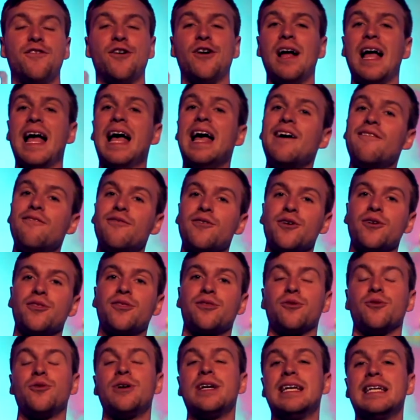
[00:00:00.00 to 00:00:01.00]
forever
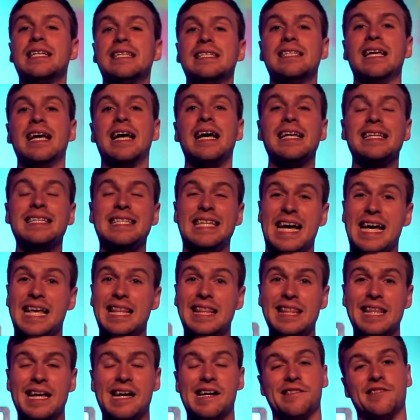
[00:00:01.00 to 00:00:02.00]
through his
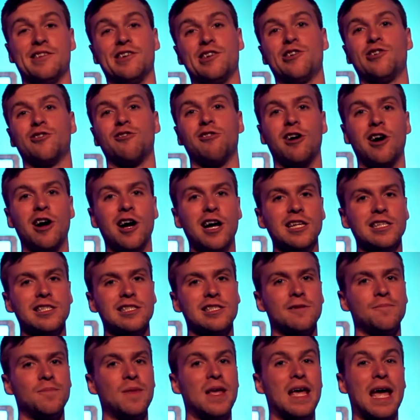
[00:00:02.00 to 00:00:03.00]
death on the
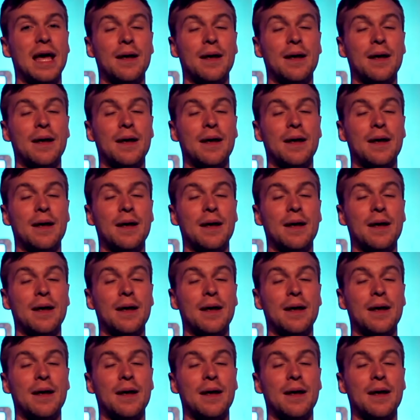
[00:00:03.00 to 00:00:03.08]
cross